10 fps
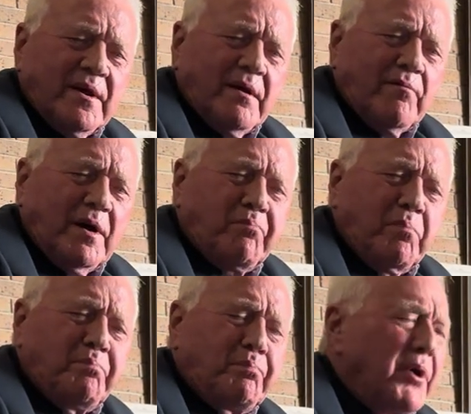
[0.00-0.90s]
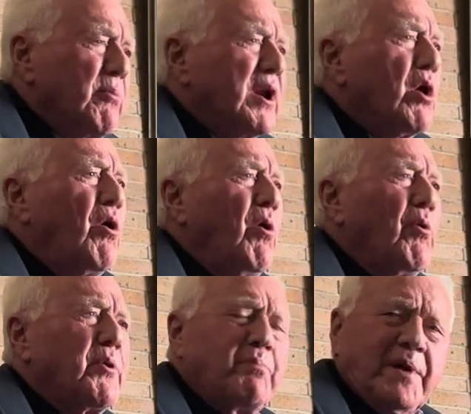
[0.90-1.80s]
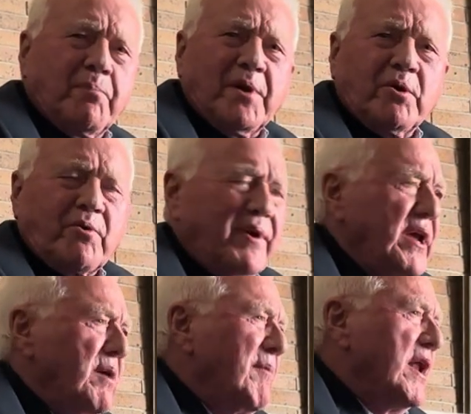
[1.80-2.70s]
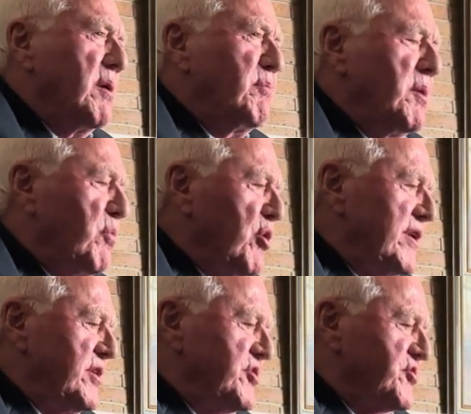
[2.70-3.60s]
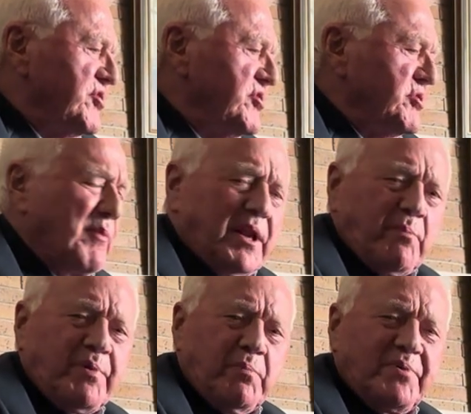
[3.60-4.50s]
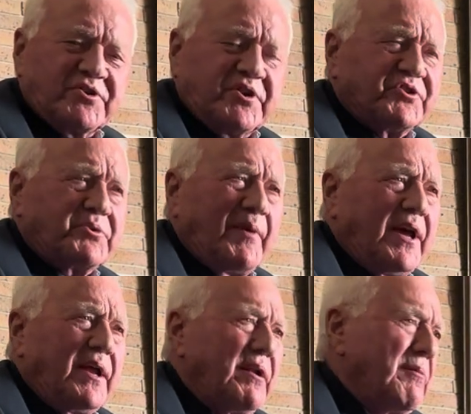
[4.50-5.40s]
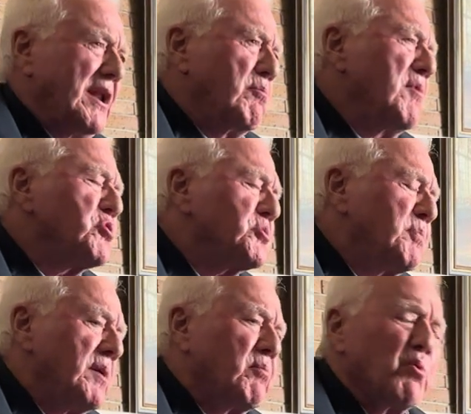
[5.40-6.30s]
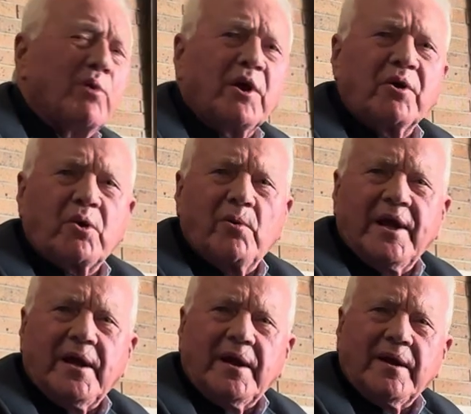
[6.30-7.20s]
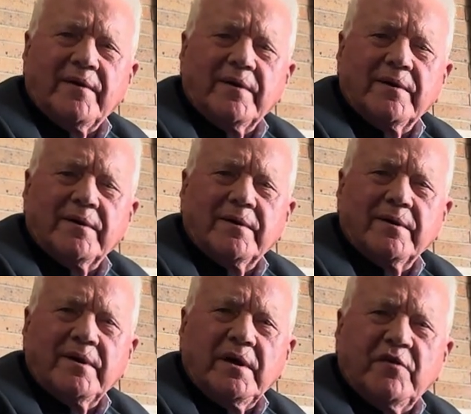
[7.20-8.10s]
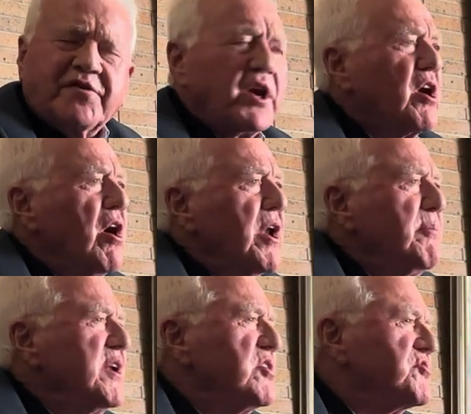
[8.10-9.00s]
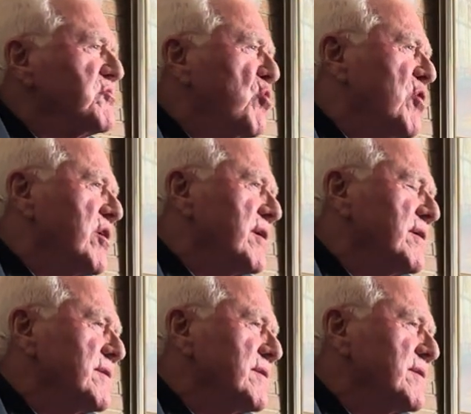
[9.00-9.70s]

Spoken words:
Well, pretty well all the people agree, might it be politicians, might it be businessmen, most people will agree, if the economy doesn't work,